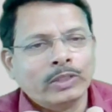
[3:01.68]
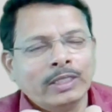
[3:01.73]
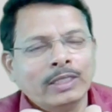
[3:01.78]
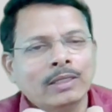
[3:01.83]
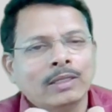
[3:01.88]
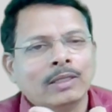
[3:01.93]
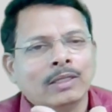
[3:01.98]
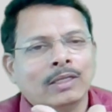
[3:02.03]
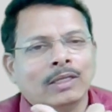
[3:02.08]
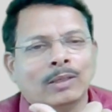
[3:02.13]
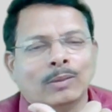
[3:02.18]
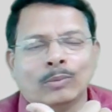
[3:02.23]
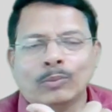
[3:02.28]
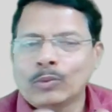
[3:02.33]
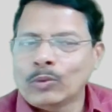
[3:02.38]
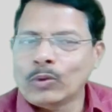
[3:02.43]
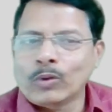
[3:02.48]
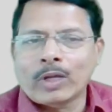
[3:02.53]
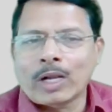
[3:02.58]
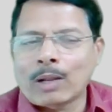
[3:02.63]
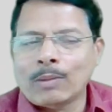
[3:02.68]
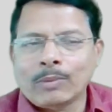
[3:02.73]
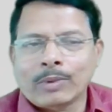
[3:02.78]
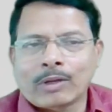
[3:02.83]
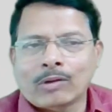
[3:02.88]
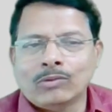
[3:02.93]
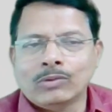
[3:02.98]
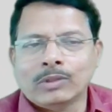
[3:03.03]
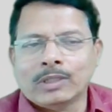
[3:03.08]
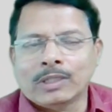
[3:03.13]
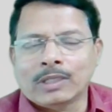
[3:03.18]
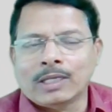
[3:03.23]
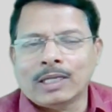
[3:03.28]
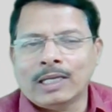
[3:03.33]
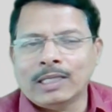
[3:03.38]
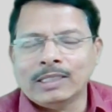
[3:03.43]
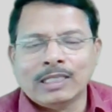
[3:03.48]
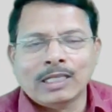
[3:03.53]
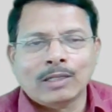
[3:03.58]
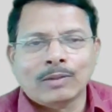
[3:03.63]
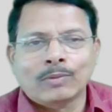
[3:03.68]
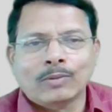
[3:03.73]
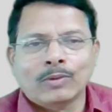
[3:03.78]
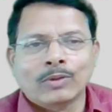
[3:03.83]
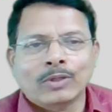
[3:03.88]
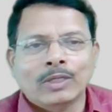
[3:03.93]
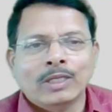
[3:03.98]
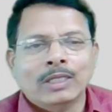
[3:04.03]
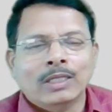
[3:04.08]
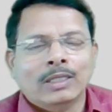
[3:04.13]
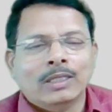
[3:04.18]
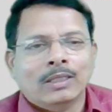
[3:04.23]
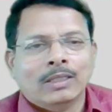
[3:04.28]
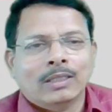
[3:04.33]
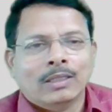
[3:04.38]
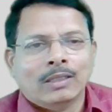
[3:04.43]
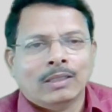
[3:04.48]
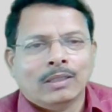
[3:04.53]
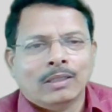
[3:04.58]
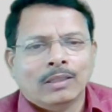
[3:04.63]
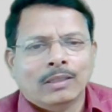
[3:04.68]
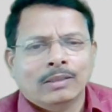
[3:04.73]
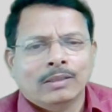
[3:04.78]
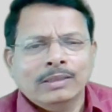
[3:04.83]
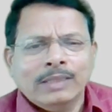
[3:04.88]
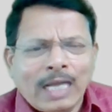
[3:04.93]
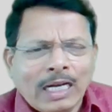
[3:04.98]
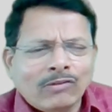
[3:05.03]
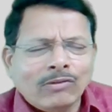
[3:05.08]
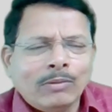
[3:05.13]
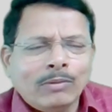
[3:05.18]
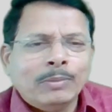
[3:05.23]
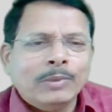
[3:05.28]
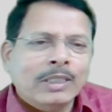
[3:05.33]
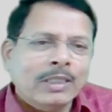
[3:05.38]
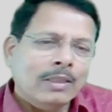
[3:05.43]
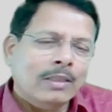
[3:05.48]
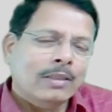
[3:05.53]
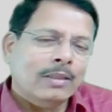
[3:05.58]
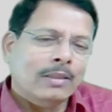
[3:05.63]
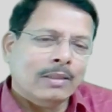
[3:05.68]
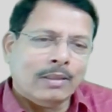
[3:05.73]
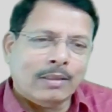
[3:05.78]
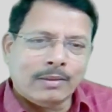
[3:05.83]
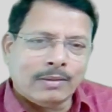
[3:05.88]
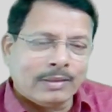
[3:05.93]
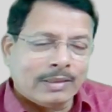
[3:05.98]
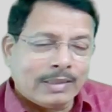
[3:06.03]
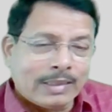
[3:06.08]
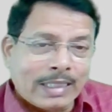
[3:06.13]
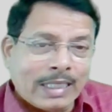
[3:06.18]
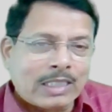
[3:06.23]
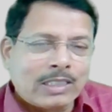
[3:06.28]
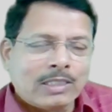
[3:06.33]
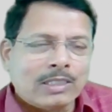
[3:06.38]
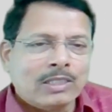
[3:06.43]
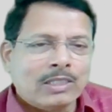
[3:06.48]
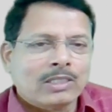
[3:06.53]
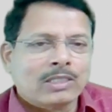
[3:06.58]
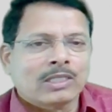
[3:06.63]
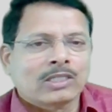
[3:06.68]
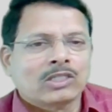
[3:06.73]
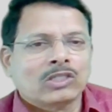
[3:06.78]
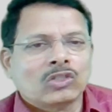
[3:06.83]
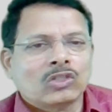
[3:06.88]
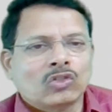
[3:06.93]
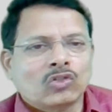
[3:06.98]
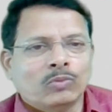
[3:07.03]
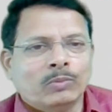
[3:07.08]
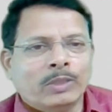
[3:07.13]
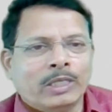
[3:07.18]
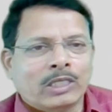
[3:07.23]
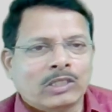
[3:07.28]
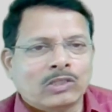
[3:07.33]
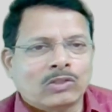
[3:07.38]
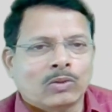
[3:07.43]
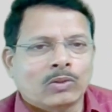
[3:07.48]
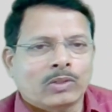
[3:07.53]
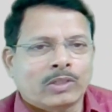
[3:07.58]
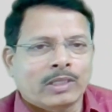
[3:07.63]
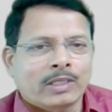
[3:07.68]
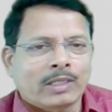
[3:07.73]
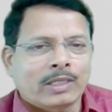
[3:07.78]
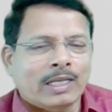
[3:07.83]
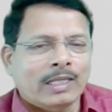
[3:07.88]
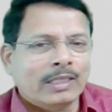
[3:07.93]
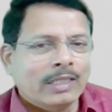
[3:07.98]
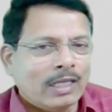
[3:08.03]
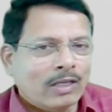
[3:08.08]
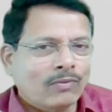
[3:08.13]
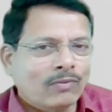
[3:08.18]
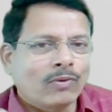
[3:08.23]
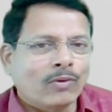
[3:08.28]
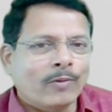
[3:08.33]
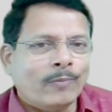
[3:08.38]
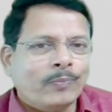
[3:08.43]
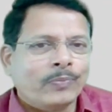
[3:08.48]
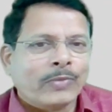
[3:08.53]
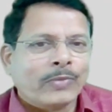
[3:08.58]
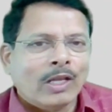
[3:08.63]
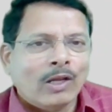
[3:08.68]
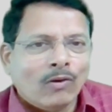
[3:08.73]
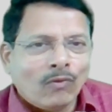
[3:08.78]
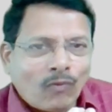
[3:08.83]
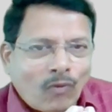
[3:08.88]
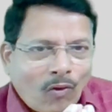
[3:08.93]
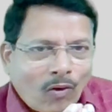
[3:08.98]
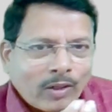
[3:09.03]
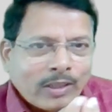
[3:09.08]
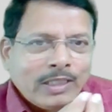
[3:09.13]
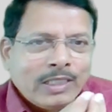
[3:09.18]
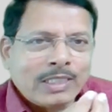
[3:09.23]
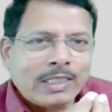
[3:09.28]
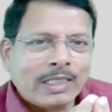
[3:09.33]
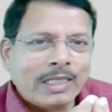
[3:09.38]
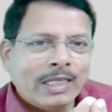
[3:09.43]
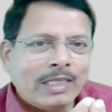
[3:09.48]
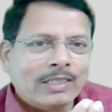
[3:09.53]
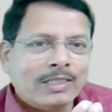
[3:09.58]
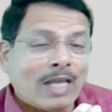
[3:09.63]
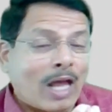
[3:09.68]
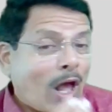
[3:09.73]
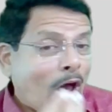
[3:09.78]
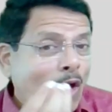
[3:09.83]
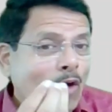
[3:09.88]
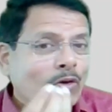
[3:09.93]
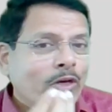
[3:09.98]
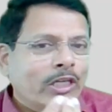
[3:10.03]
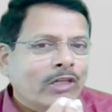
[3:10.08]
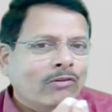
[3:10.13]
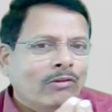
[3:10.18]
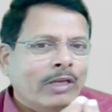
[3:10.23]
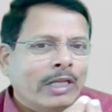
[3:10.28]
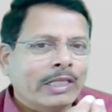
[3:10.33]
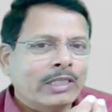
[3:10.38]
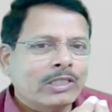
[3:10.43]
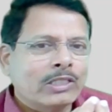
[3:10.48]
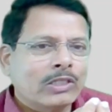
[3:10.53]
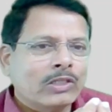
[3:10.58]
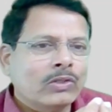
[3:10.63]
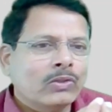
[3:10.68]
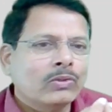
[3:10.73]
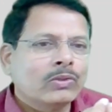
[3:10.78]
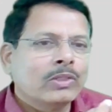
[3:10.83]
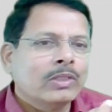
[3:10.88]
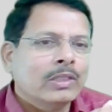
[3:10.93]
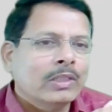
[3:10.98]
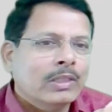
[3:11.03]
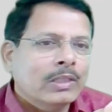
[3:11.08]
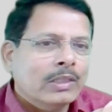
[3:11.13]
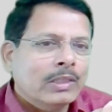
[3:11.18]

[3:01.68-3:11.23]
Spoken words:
the program counter. And therefore, that will be the next instruction to be executed. And therefore, for this case, how it will execute?